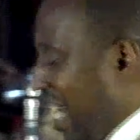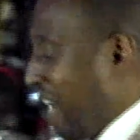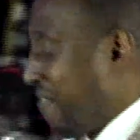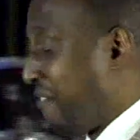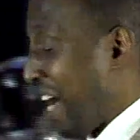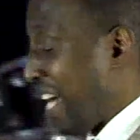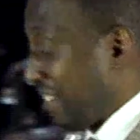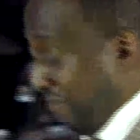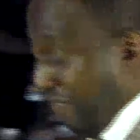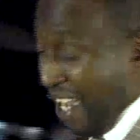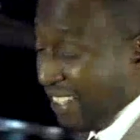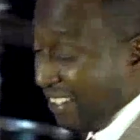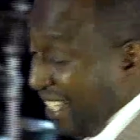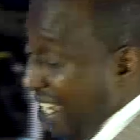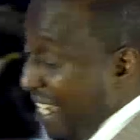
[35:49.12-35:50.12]
And vice
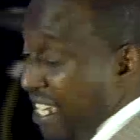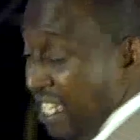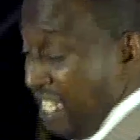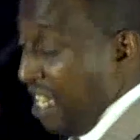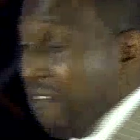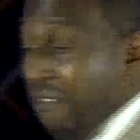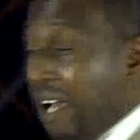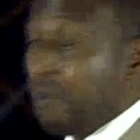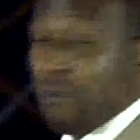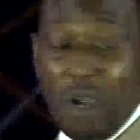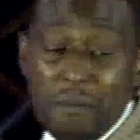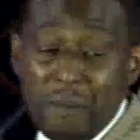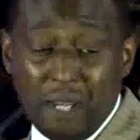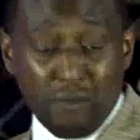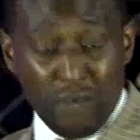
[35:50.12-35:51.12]
versa. Even
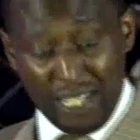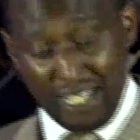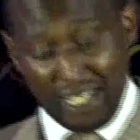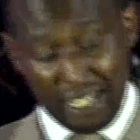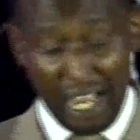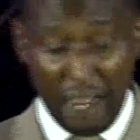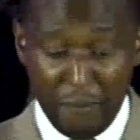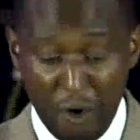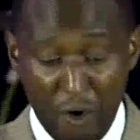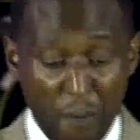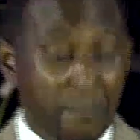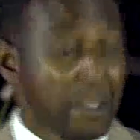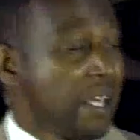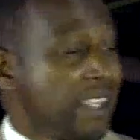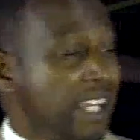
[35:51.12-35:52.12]
women, when they come
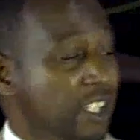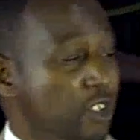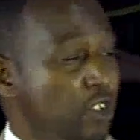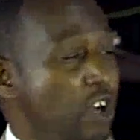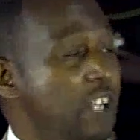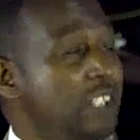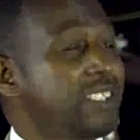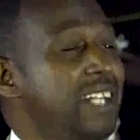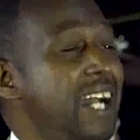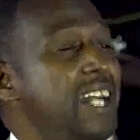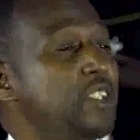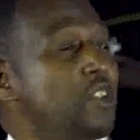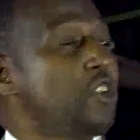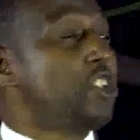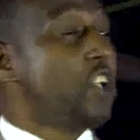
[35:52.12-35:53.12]
home, they should not
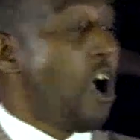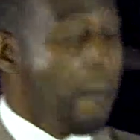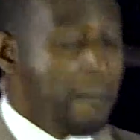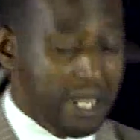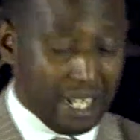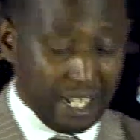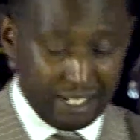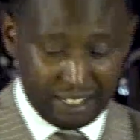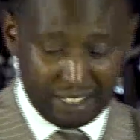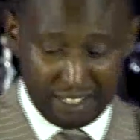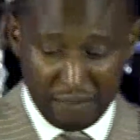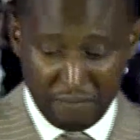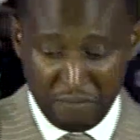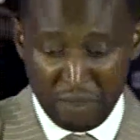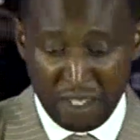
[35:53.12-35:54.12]
try to
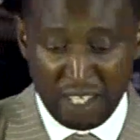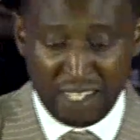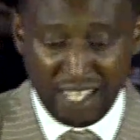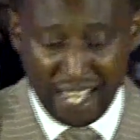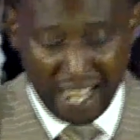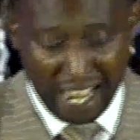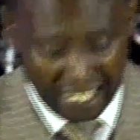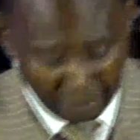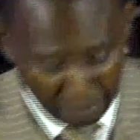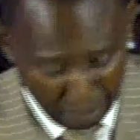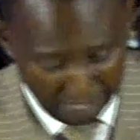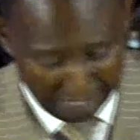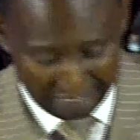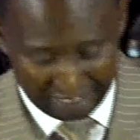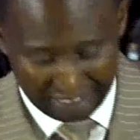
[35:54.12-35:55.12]
dominate their
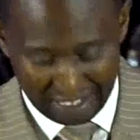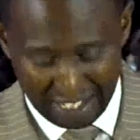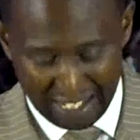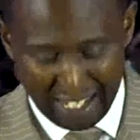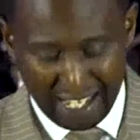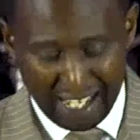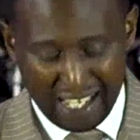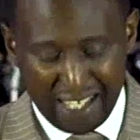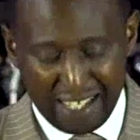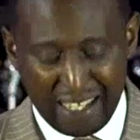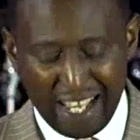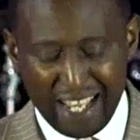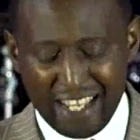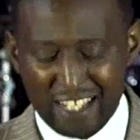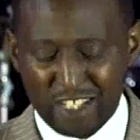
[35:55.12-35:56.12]
husbands.
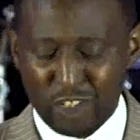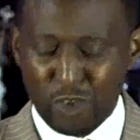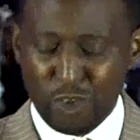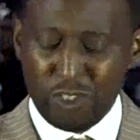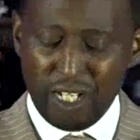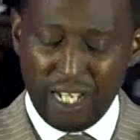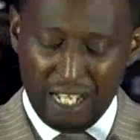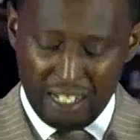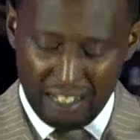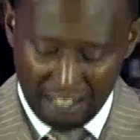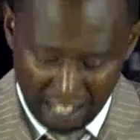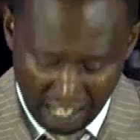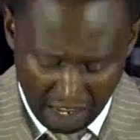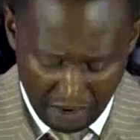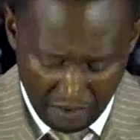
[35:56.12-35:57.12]
They should
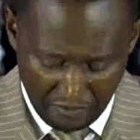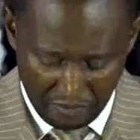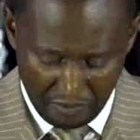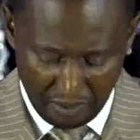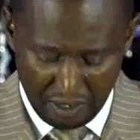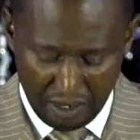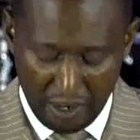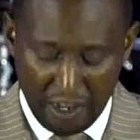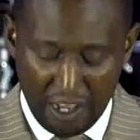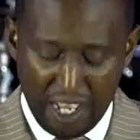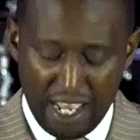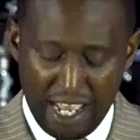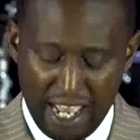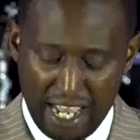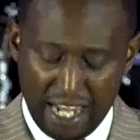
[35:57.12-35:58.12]
live
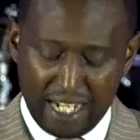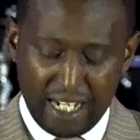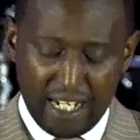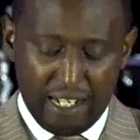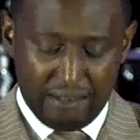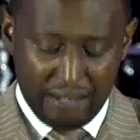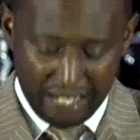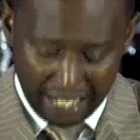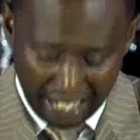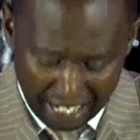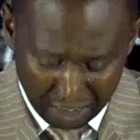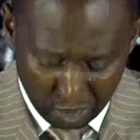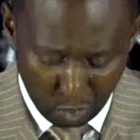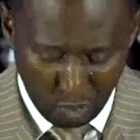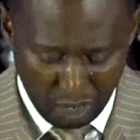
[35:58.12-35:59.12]
and
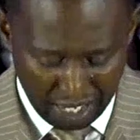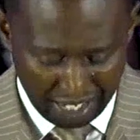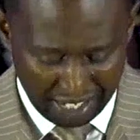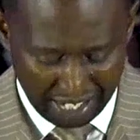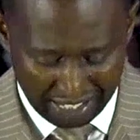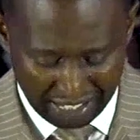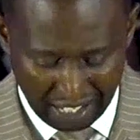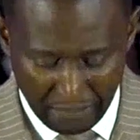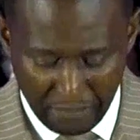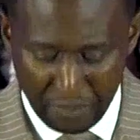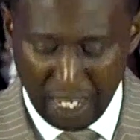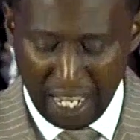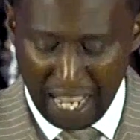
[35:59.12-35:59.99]
relate to one another